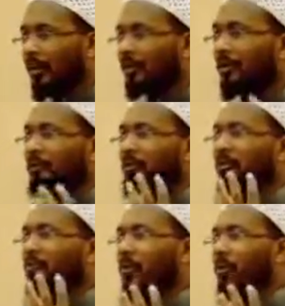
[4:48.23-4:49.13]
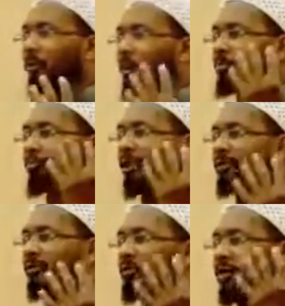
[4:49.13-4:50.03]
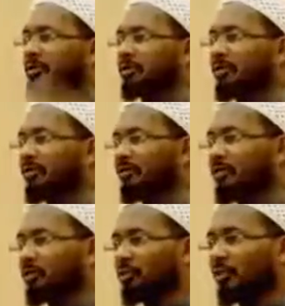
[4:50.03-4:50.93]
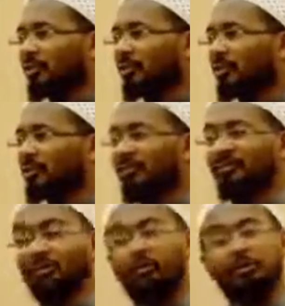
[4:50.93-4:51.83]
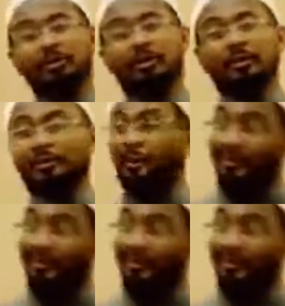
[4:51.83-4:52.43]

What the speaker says: And then they have to be 4 upright and righteous individuals. Like, you're going to find 4 mashayikh who are